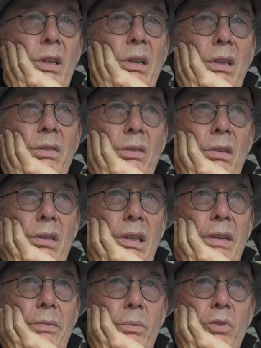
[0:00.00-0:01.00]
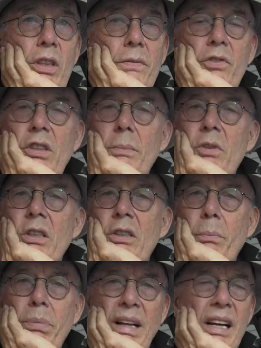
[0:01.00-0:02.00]
he's going to have himself subject
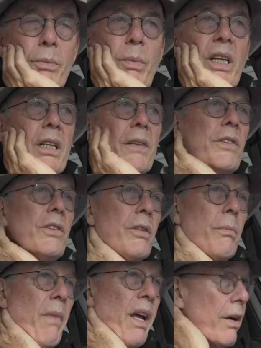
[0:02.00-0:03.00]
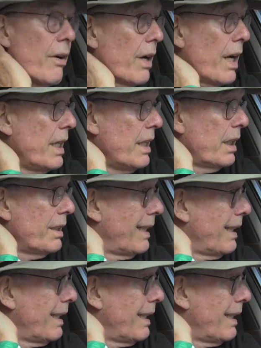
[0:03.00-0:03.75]
to blackmail if he's the mayor and he does